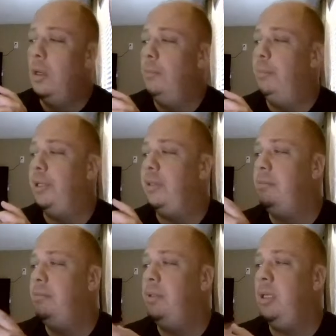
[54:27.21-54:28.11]
But,
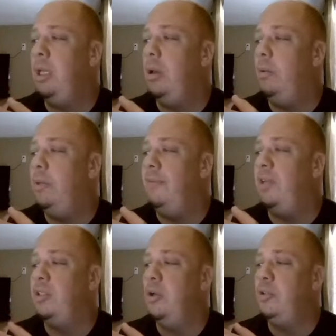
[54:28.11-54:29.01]
if
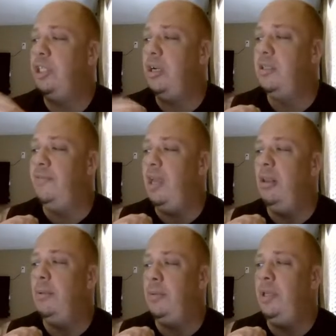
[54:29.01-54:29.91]
there's no shares
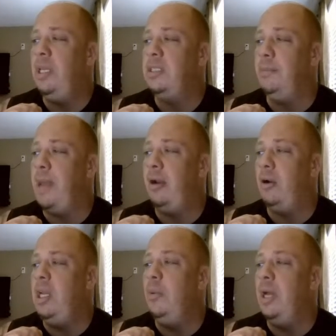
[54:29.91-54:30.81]
available, it really doesn't matter anyway.